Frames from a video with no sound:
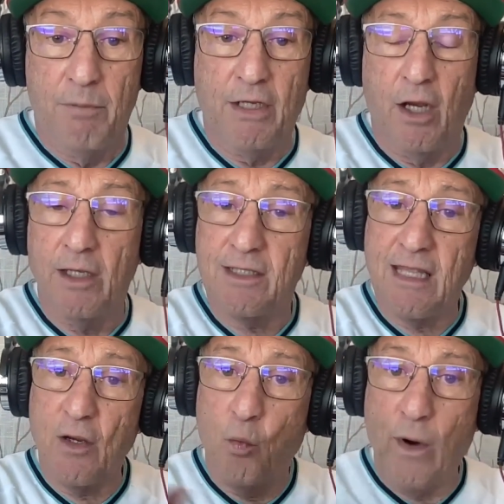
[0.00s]
Because
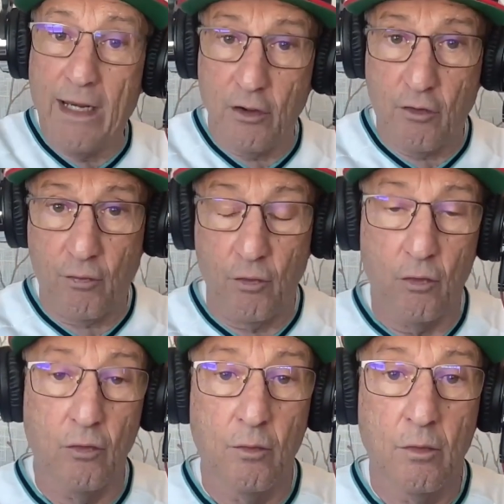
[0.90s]
they went
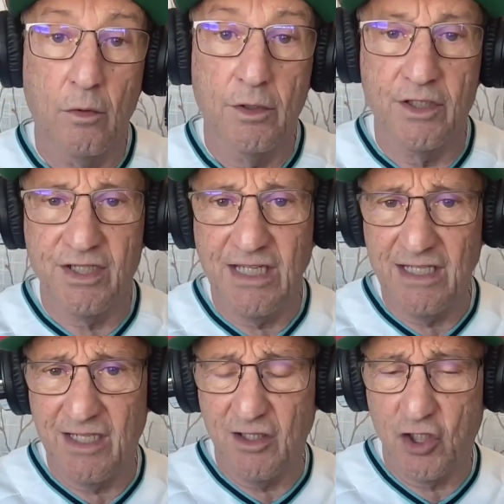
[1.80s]
through the
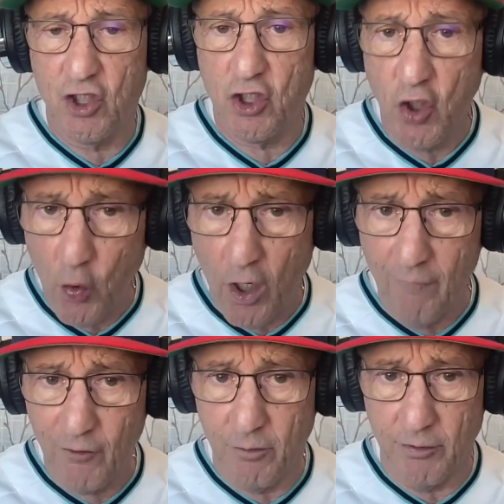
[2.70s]
season so
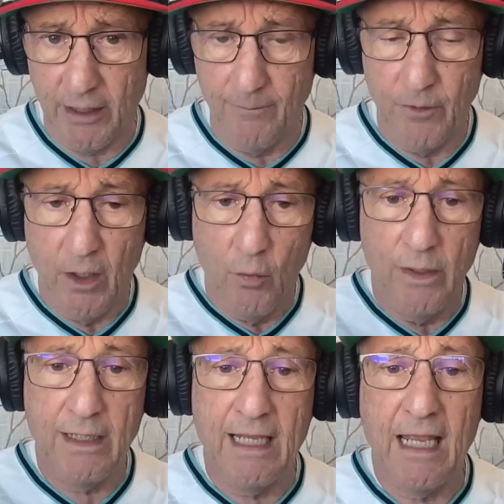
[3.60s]
comfortably,
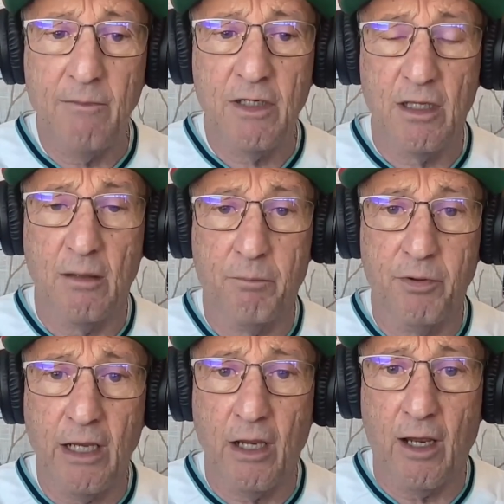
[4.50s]
when it came to the
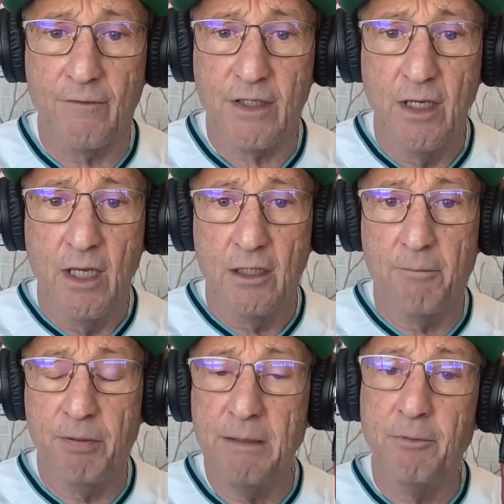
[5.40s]
playoffs,
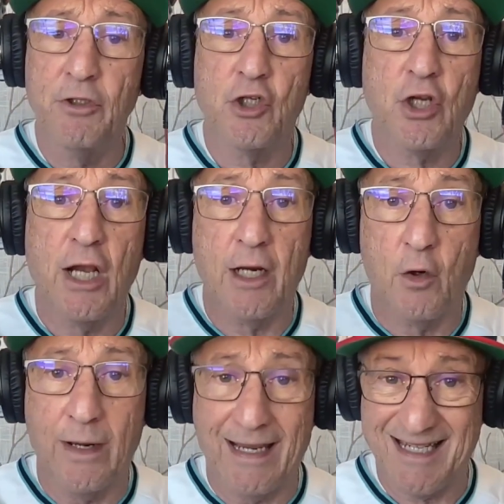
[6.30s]
the people in
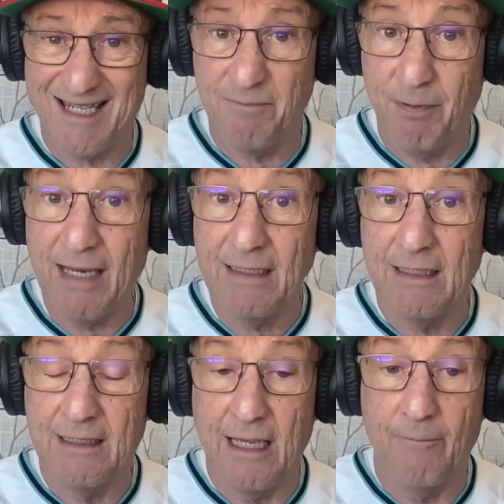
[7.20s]
Chicago
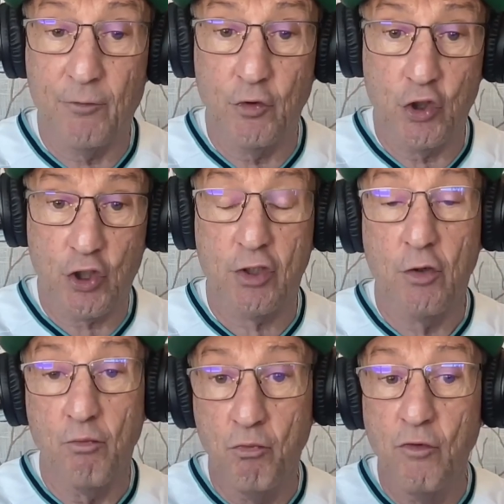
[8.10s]
expected them to just
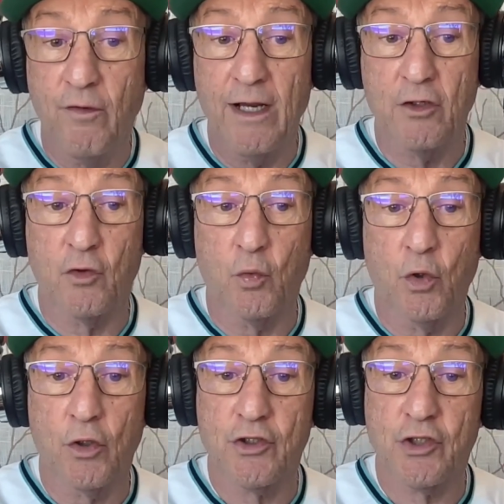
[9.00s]
move on to the
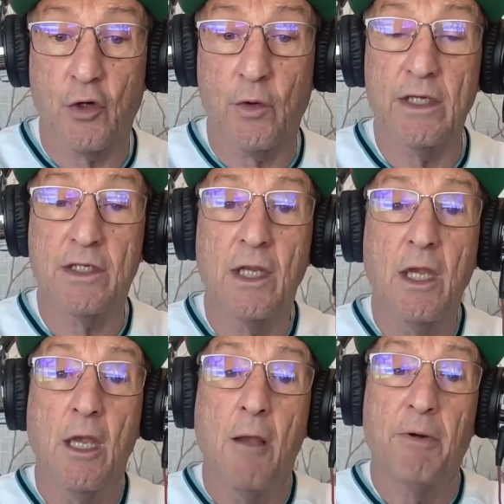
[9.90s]
World Series,
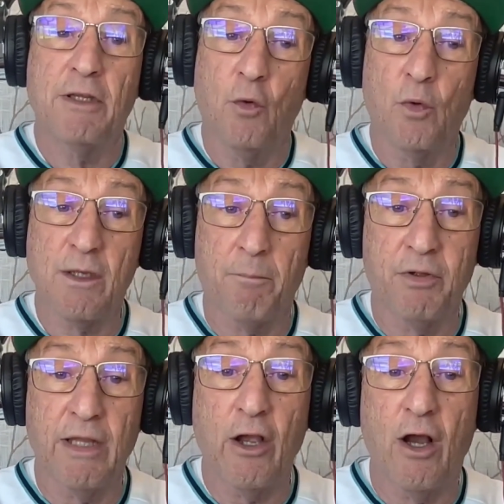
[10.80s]
but there was a
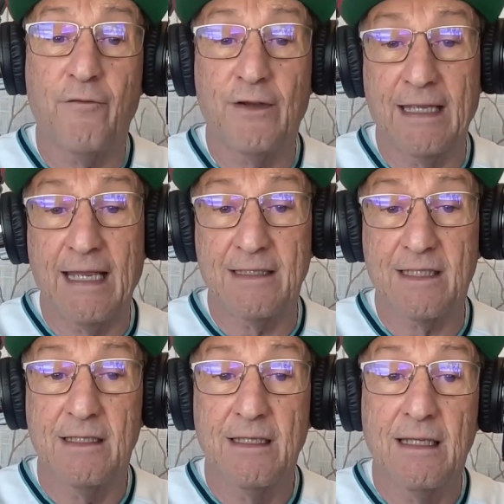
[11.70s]
playoff
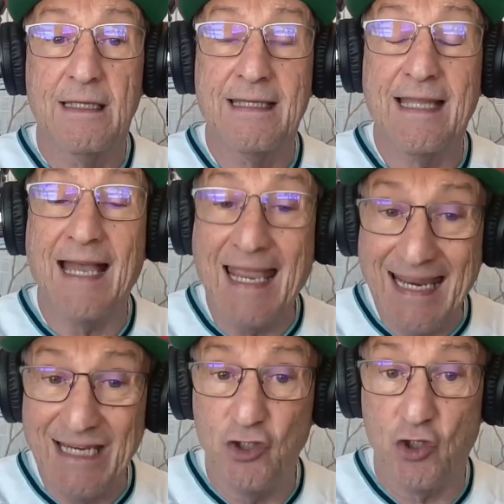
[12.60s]
against the
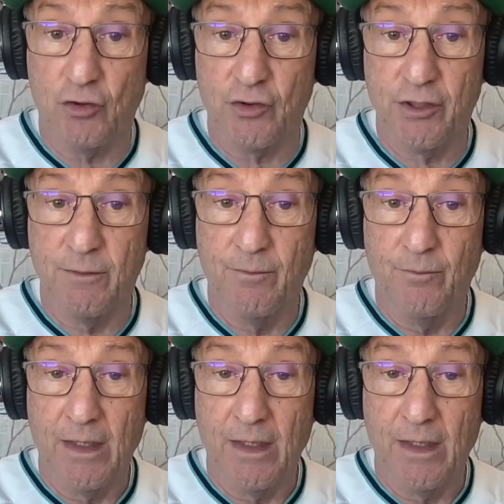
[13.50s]
Angels.